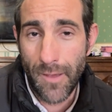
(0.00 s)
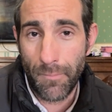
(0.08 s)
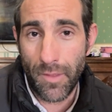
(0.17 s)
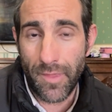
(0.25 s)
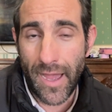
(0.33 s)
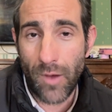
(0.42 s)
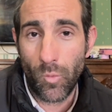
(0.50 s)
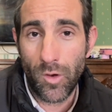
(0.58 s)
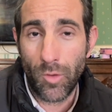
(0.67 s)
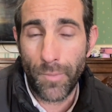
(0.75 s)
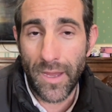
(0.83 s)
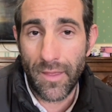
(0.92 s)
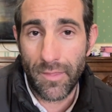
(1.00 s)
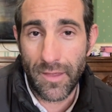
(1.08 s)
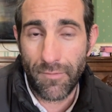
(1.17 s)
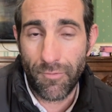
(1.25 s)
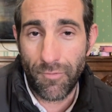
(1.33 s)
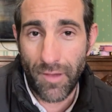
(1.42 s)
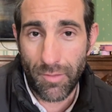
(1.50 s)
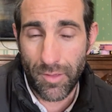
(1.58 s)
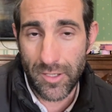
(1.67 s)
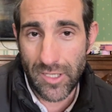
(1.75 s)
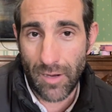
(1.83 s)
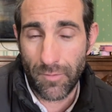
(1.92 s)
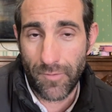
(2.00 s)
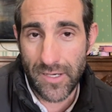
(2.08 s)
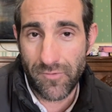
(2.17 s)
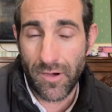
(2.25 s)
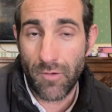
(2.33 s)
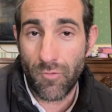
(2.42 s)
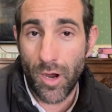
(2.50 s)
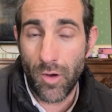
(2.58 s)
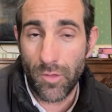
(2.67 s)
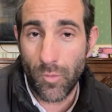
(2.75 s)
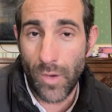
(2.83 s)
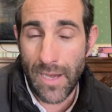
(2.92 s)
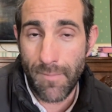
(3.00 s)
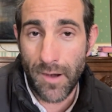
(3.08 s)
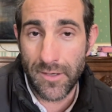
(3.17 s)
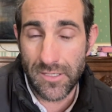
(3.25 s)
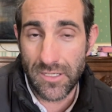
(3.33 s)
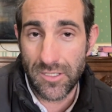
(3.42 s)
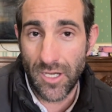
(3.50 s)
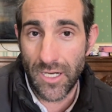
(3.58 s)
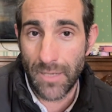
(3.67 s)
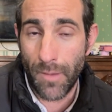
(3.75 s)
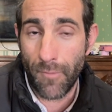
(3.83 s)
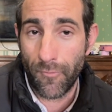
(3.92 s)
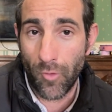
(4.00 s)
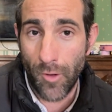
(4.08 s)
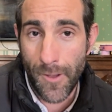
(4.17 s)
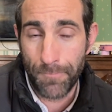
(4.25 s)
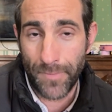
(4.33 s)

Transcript: But that will be the 5th Cheltenham Festival in a row that Willie Mullins has turned him up for.